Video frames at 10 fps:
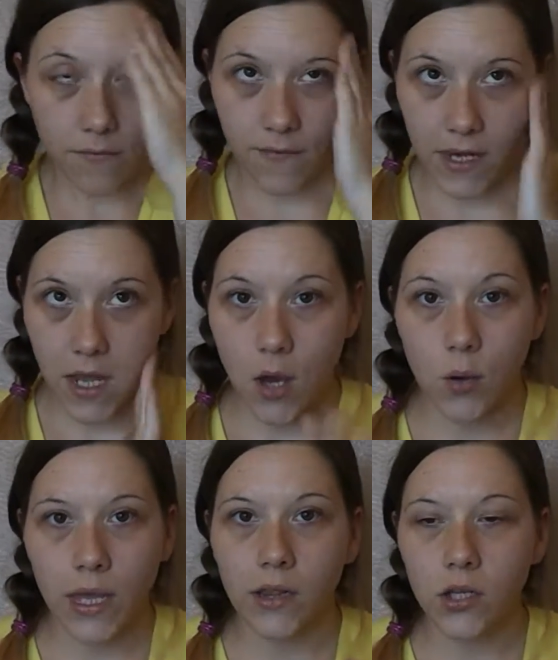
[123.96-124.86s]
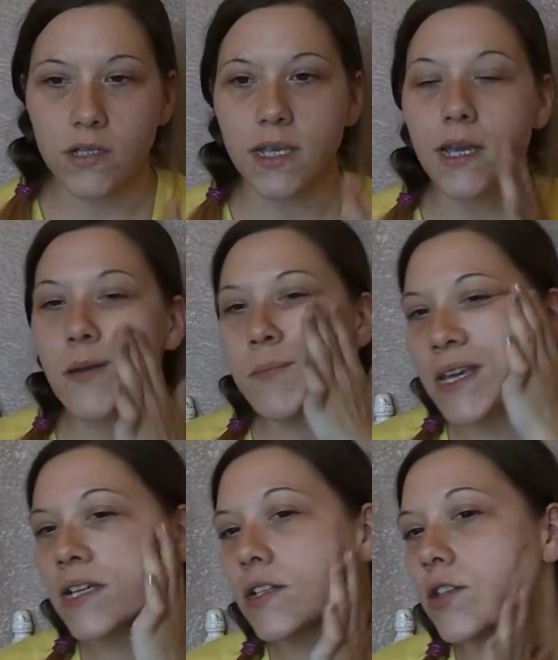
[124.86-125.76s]
video, it looks like I'm
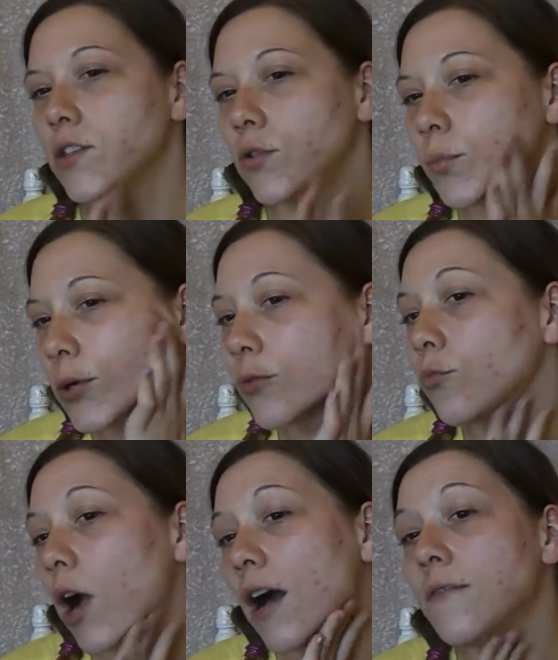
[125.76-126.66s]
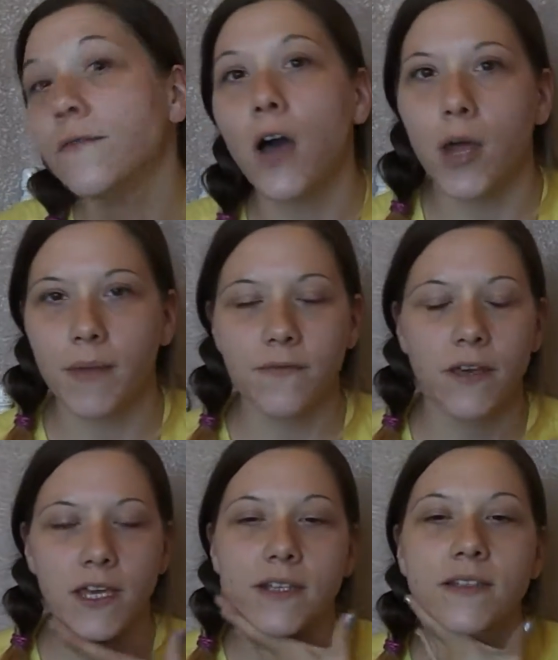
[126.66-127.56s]
being super rough on my
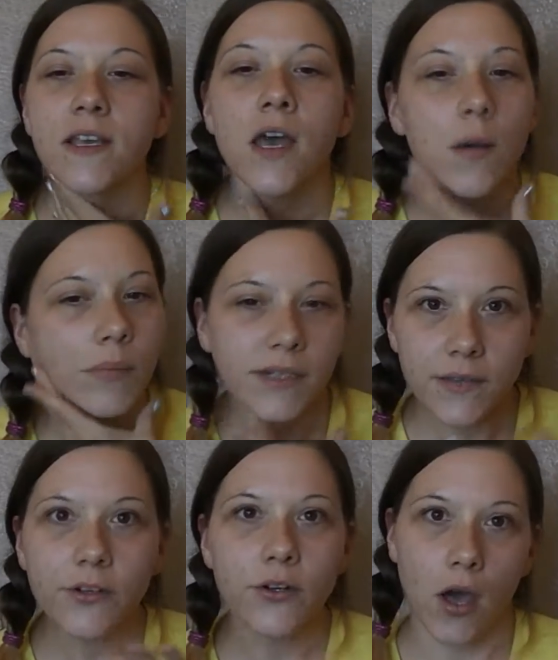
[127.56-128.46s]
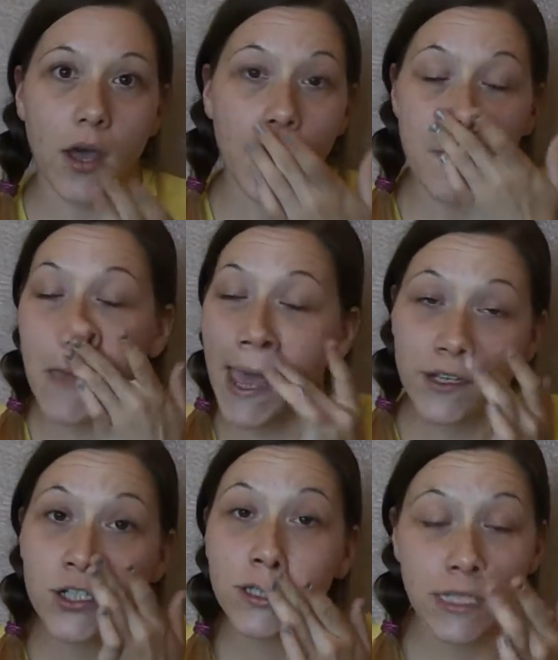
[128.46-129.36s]
face. Believe it or not, I'm
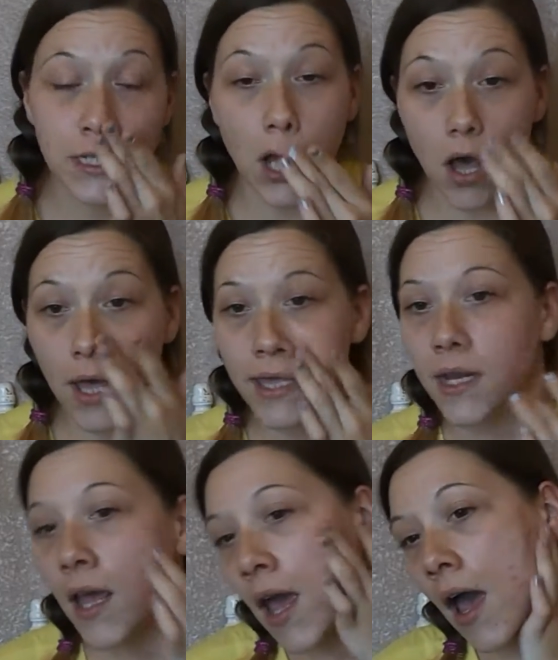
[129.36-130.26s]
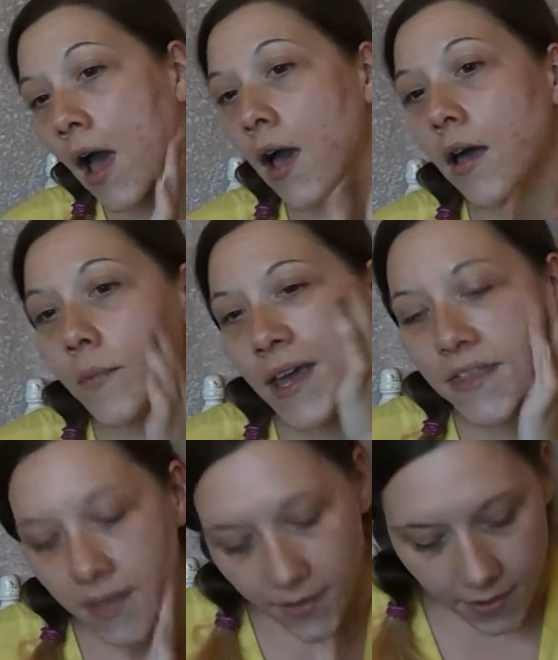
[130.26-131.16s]
actually not. I
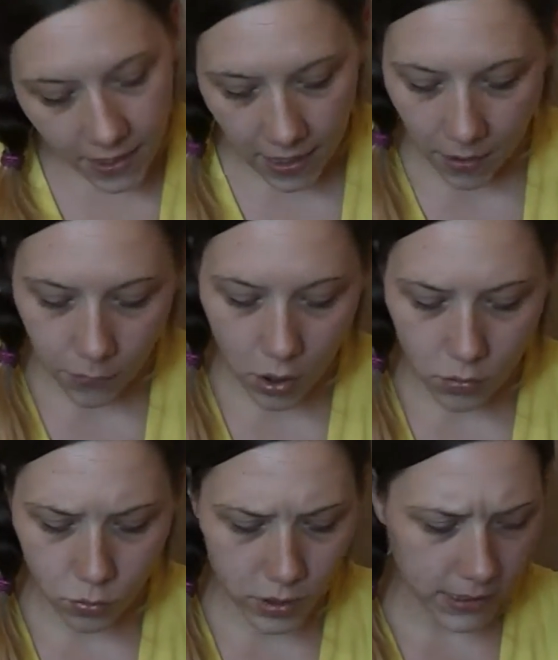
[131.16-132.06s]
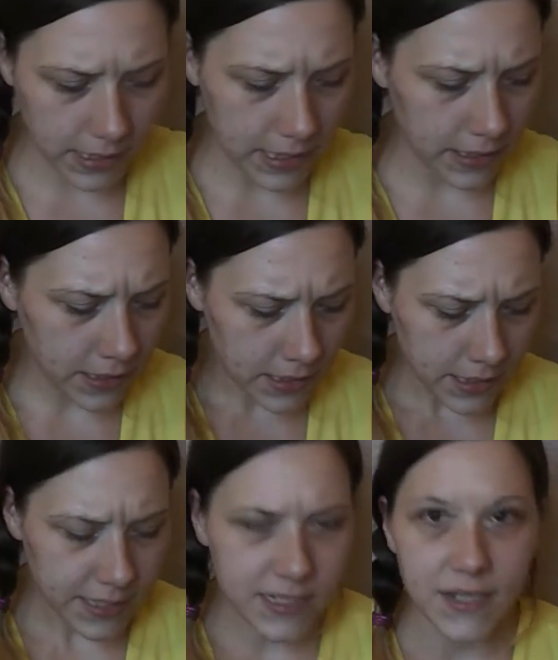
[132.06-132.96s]
think the camera really
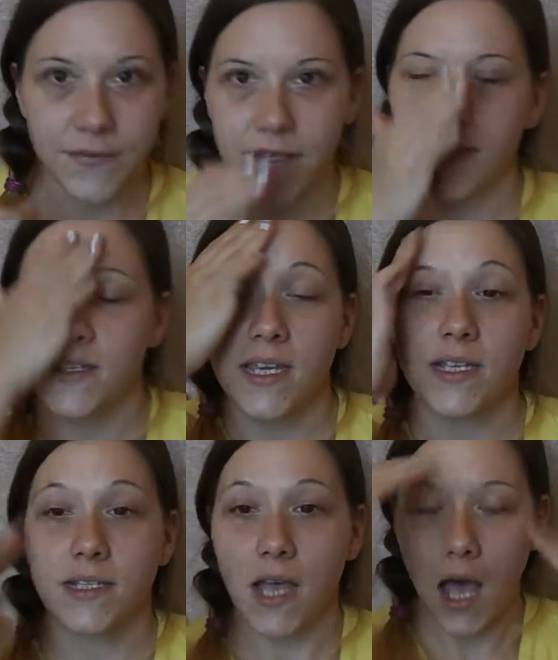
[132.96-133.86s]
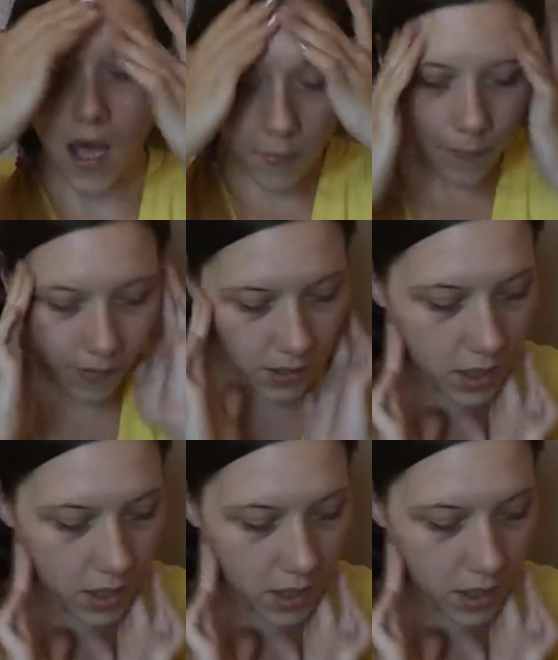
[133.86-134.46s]
stiffens things up.